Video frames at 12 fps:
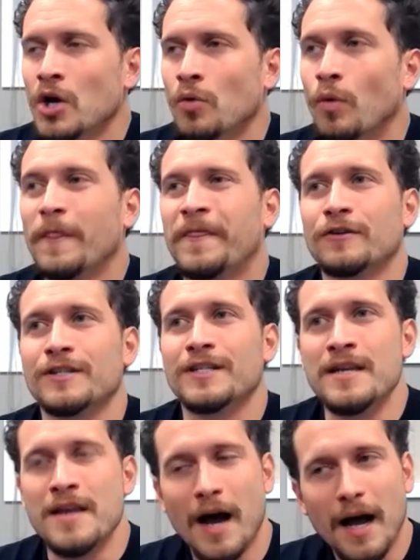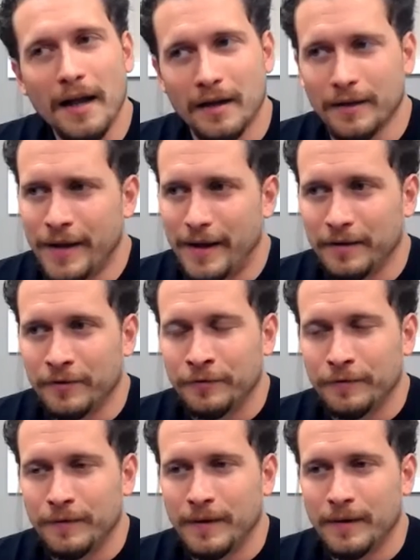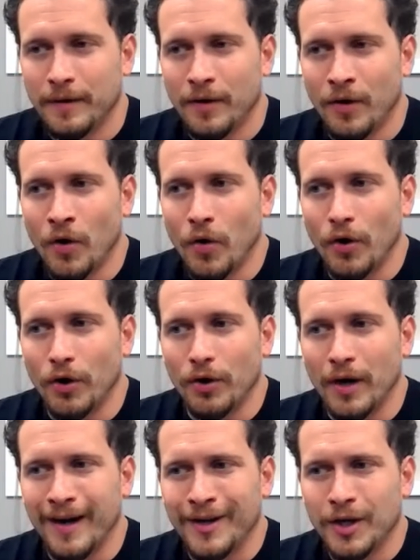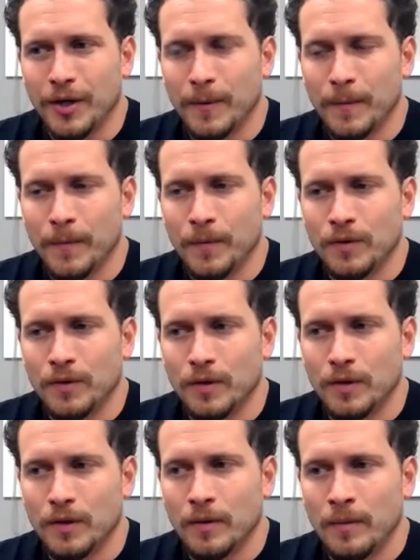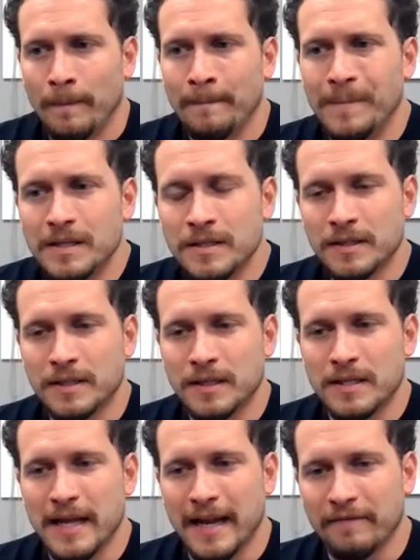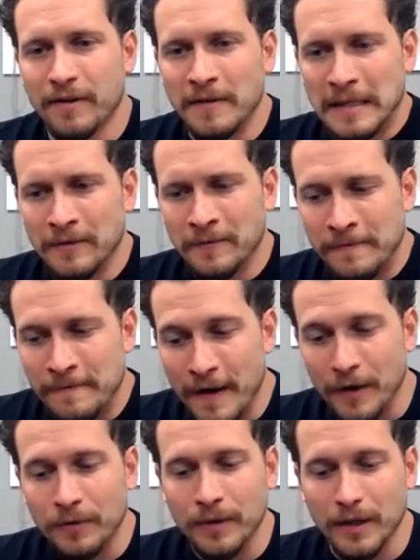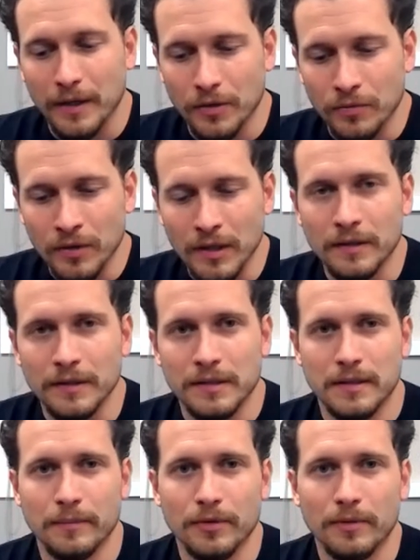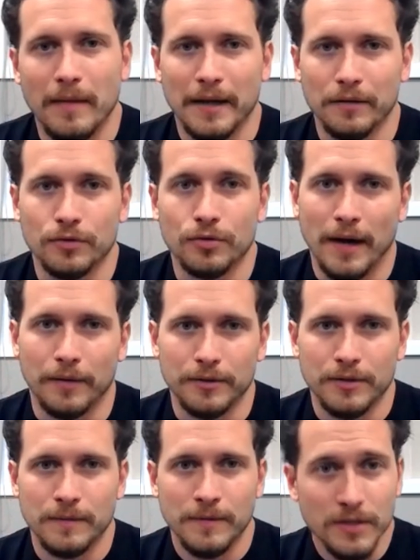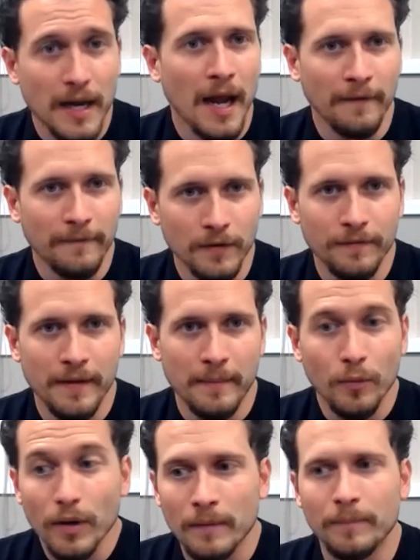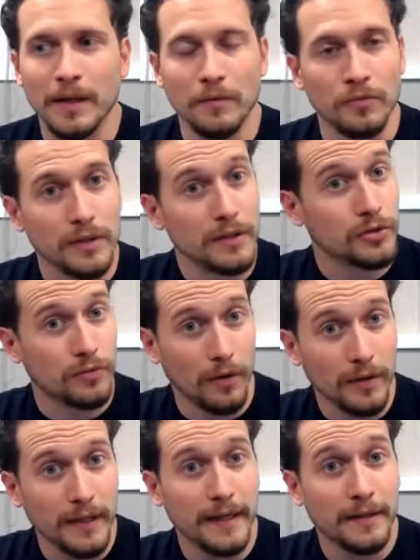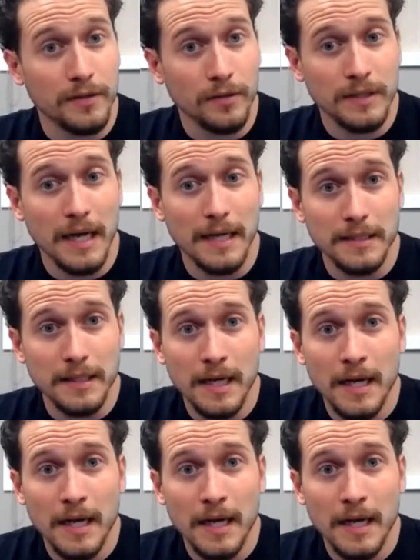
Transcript: What there's not a lot of are businesses that have a very uniquely similar model to ours. There's a handful of them, and we compete really strongly against those guys.